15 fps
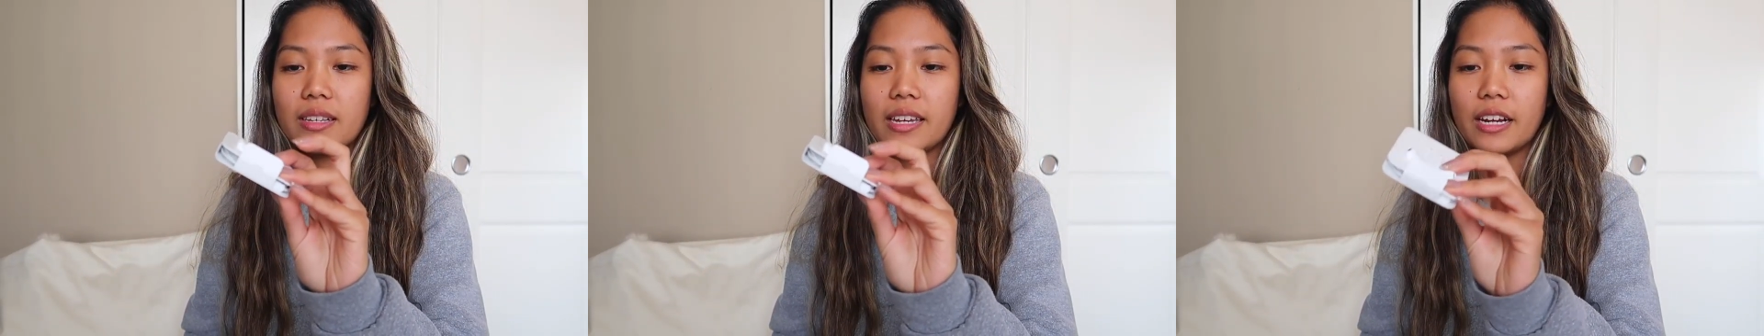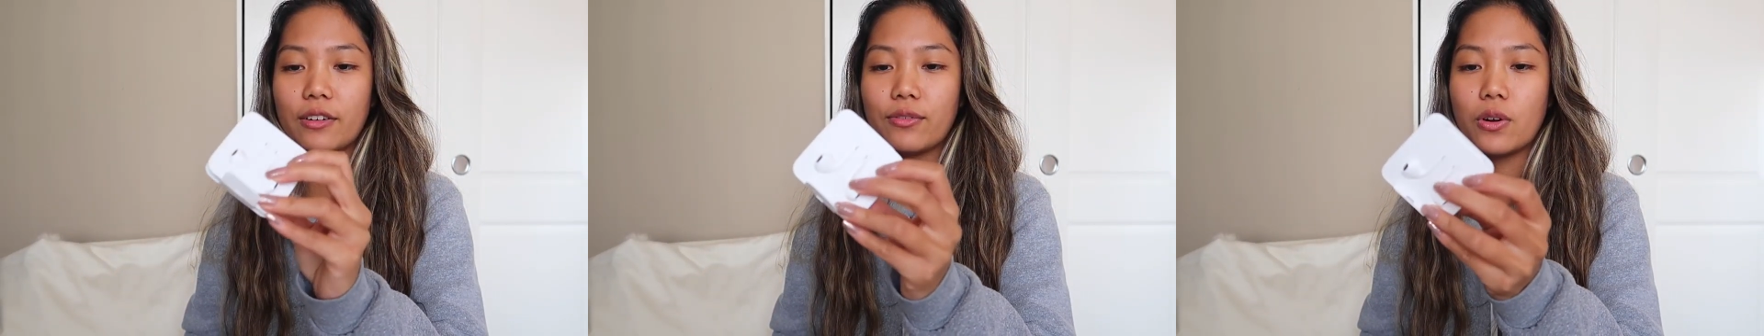
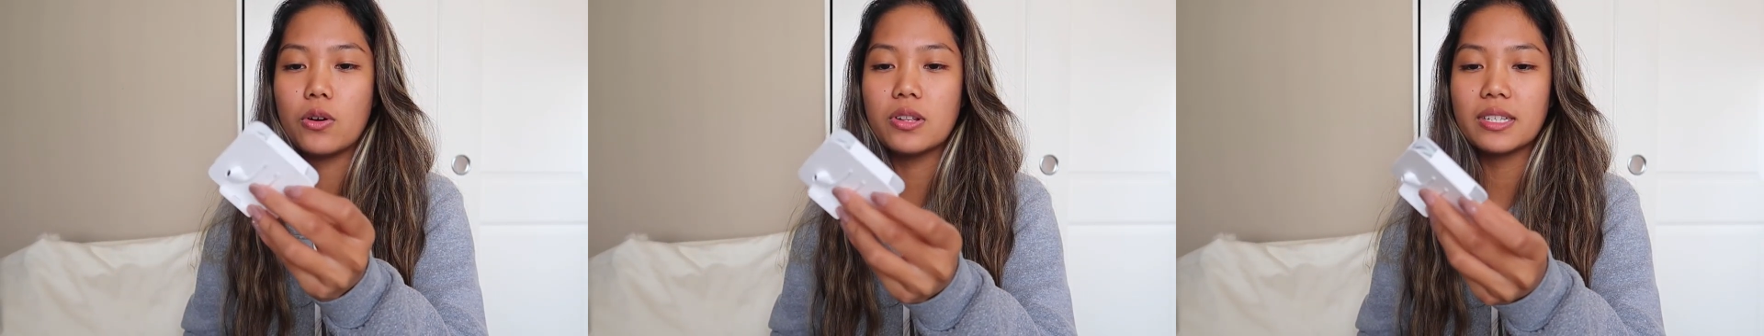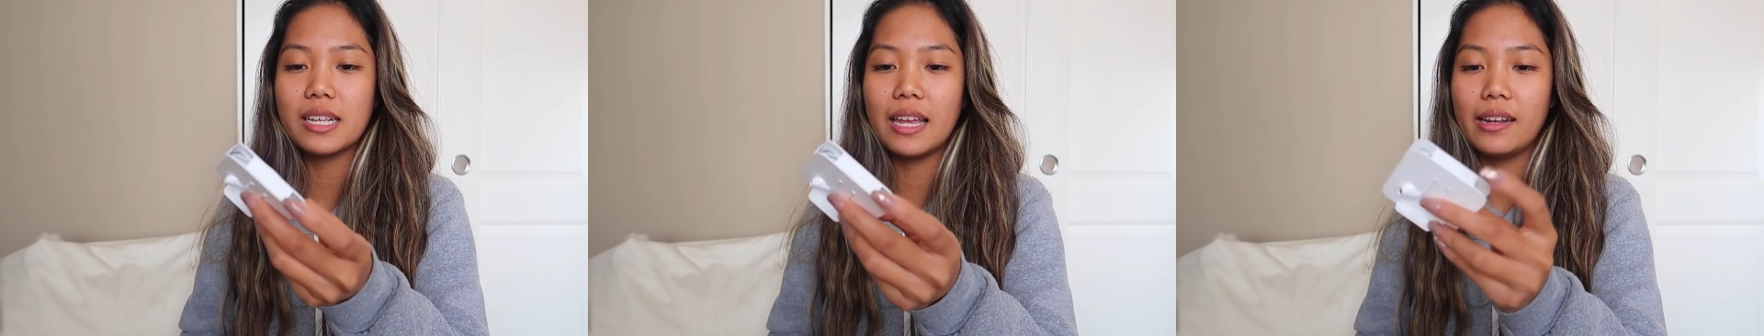the
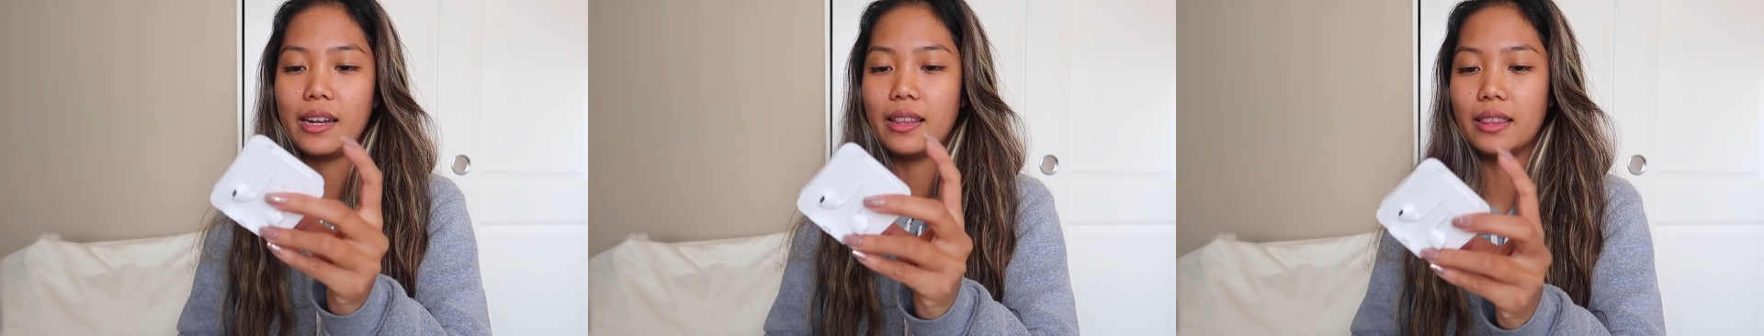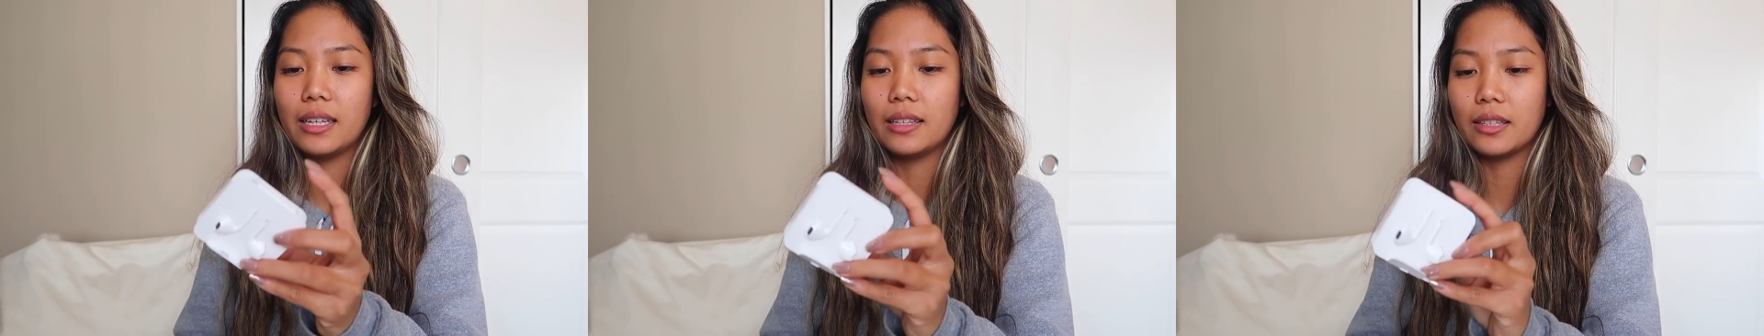earphones and
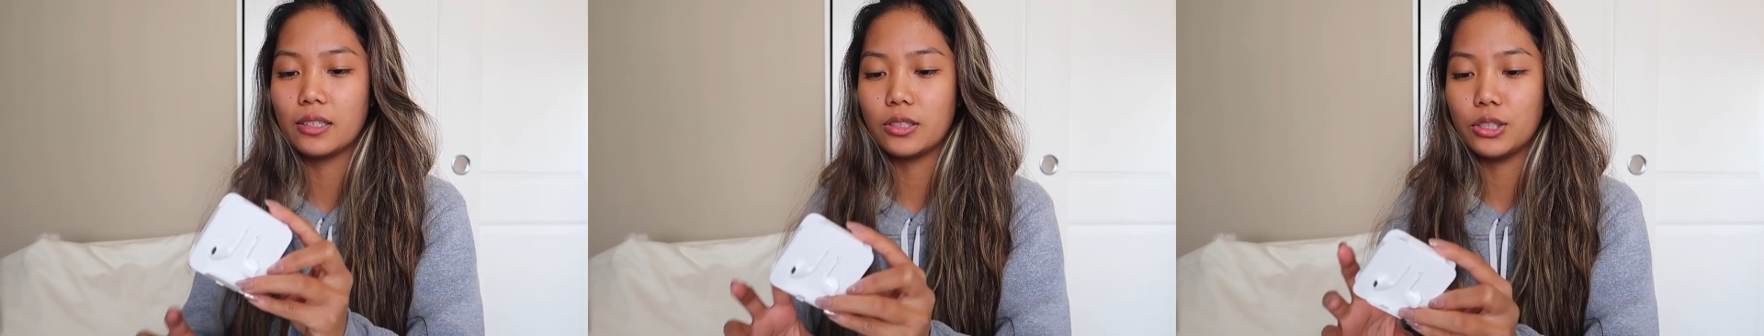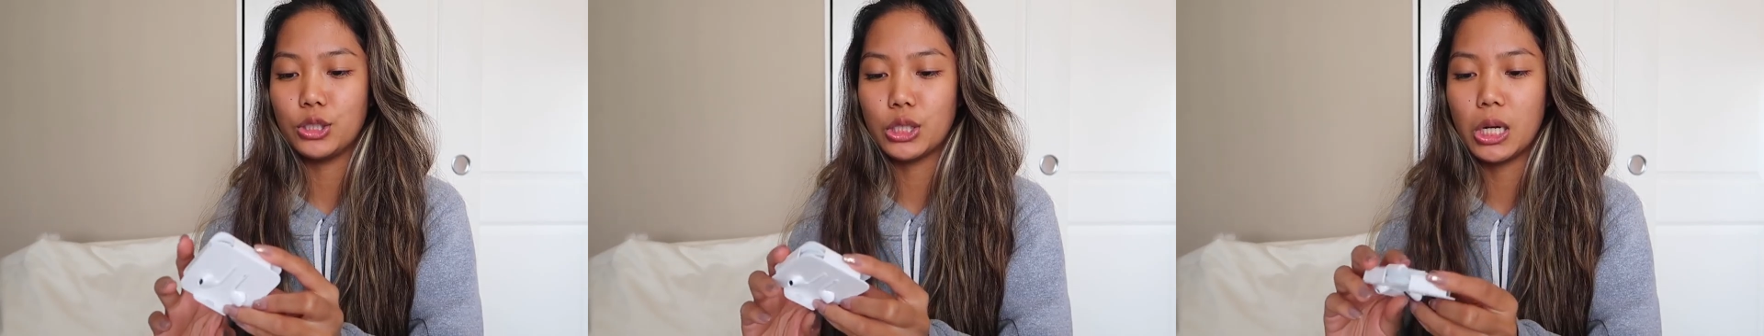then the
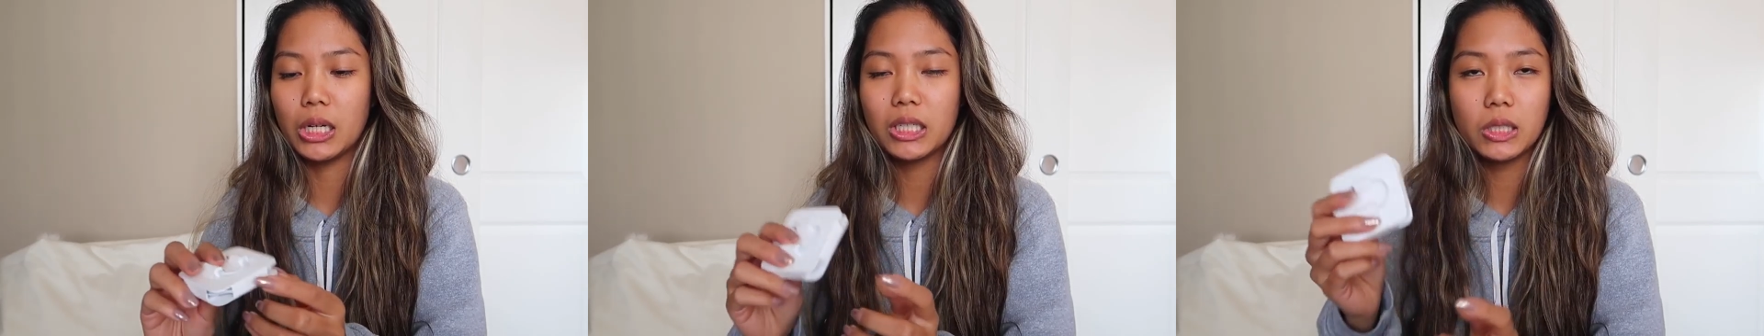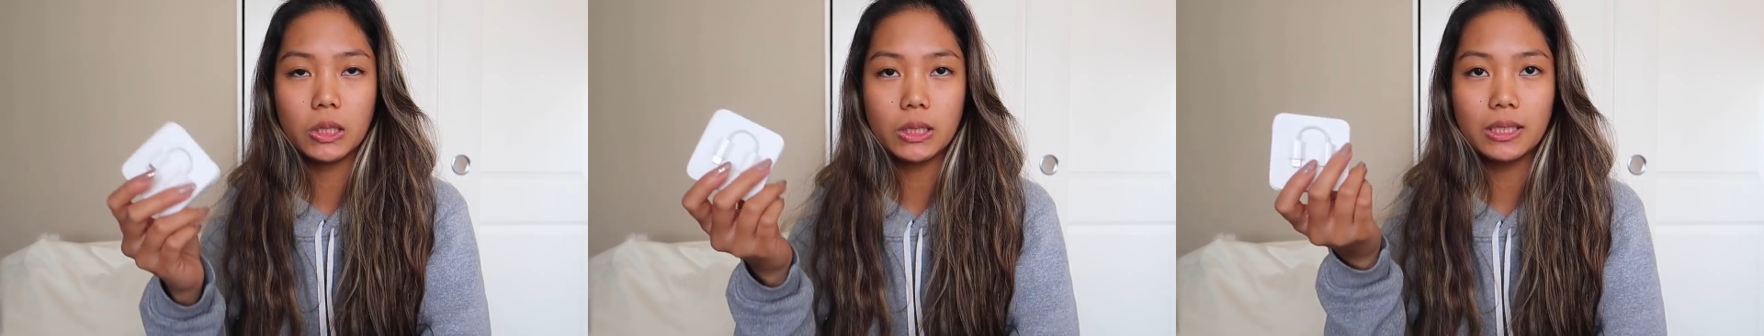little
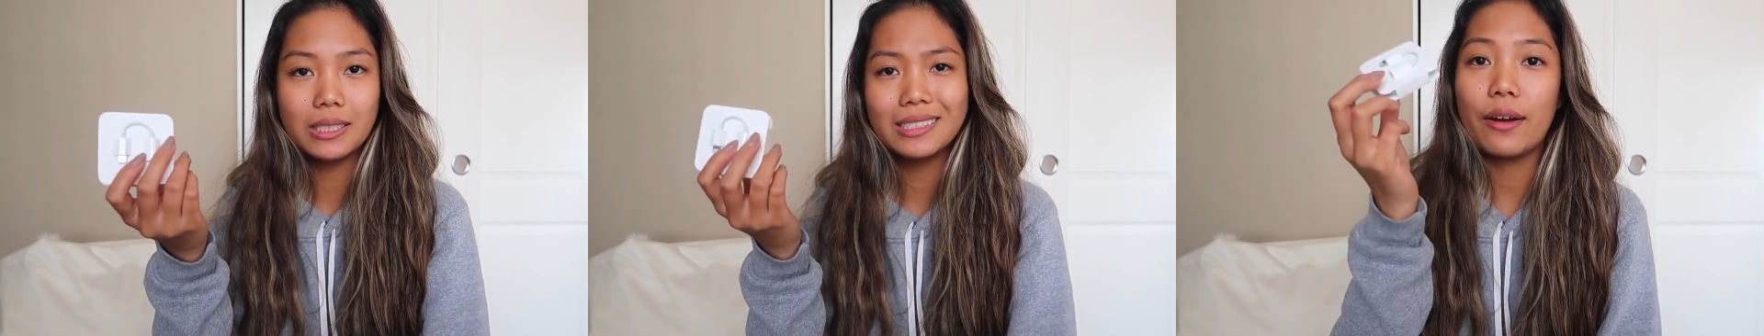dongle.